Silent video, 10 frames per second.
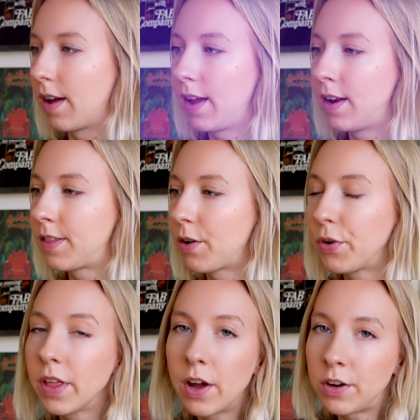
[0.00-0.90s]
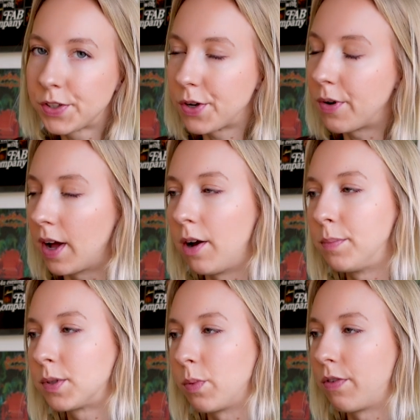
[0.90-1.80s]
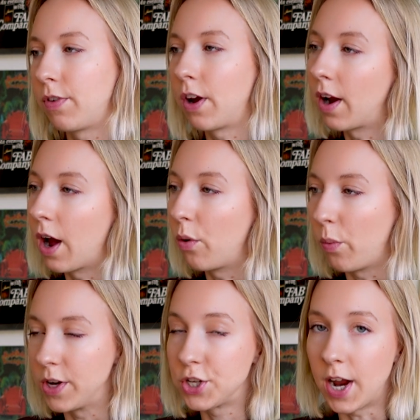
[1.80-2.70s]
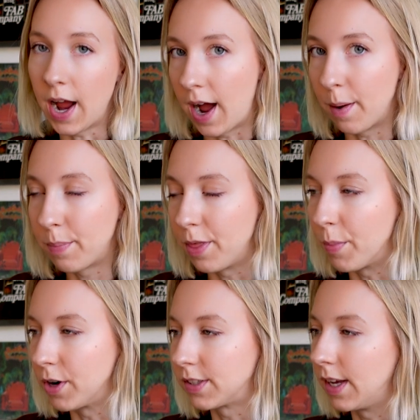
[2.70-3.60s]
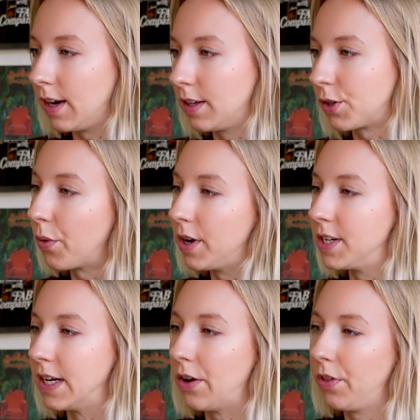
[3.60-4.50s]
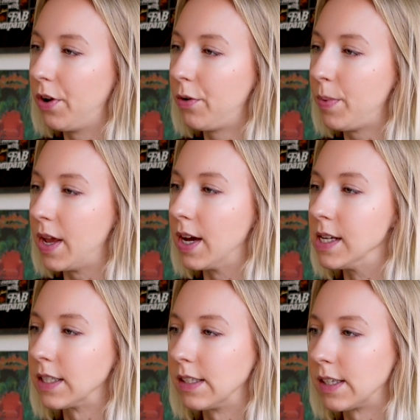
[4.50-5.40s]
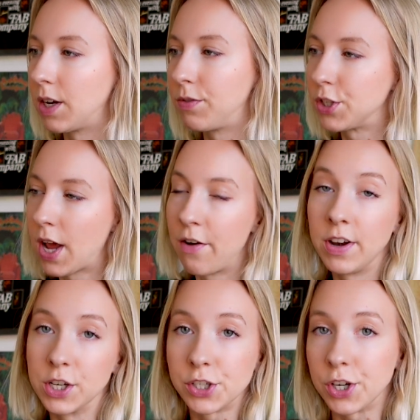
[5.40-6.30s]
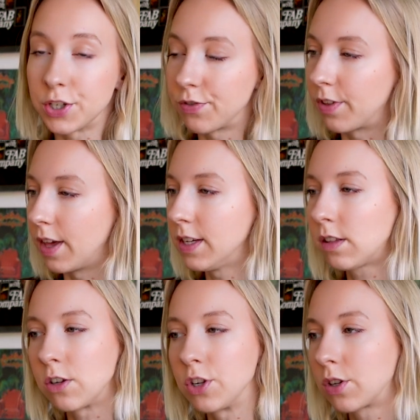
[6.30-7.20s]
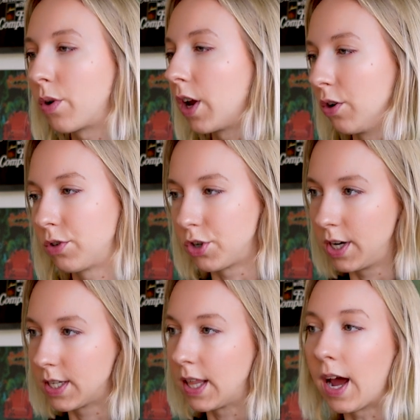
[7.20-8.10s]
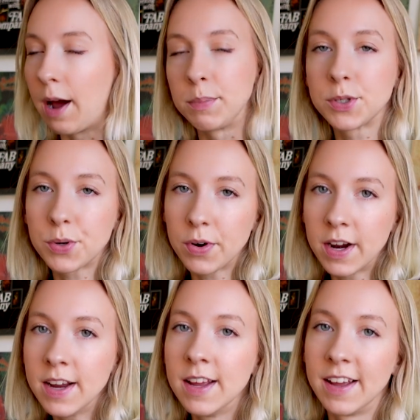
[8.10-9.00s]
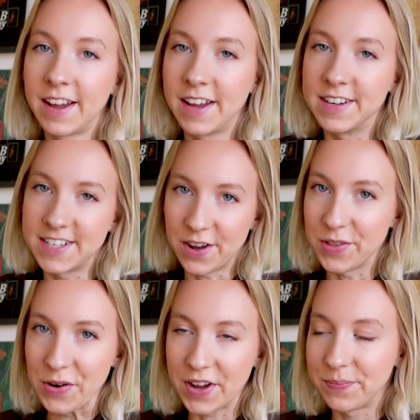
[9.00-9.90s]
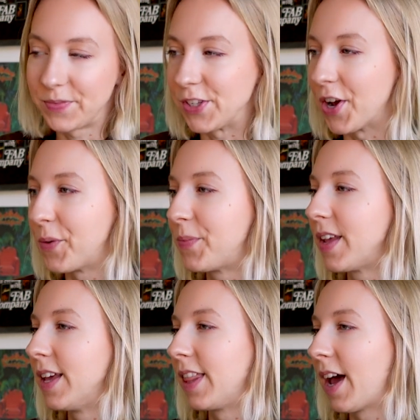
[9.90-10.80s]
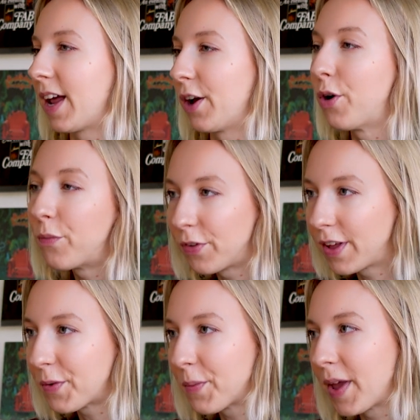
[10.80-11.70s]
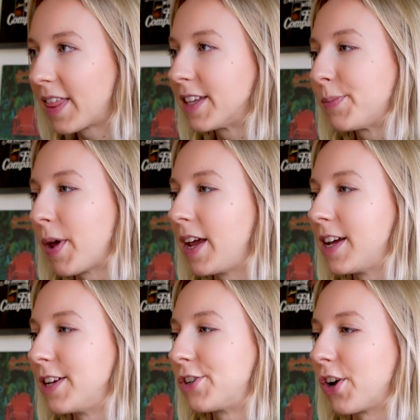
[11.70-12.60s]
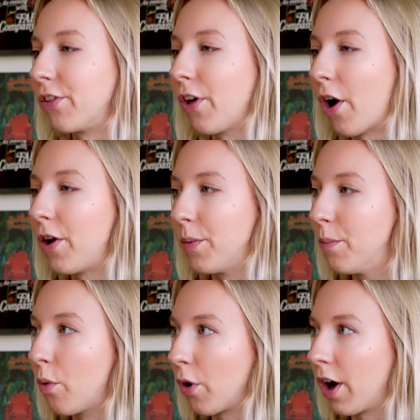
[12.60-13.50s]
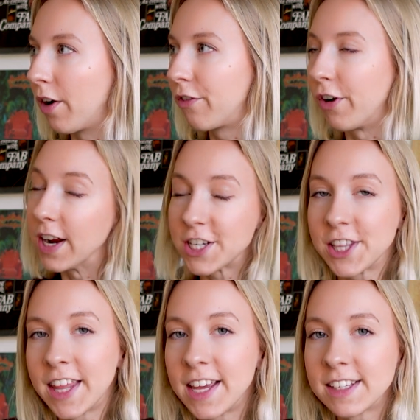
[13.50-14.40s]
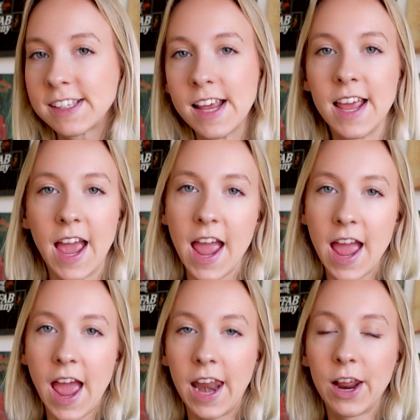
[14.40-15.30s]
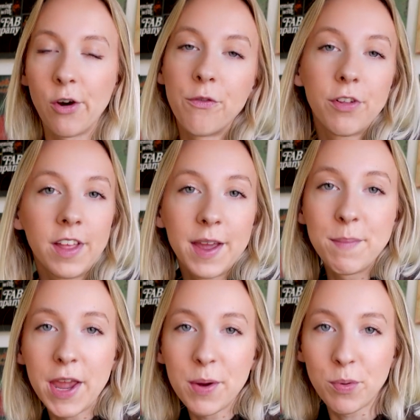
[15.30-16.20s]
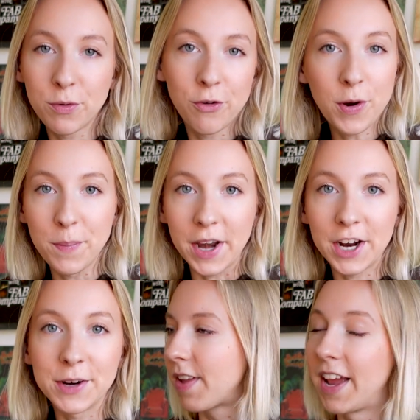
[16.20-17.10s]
And that really also helps with figuring out which app the person is going to download because instead of having to search for this, they're just going to go straight to the App Store and download it. So that hopefully will make this page a lot more frictionless and hopefully make it perform better.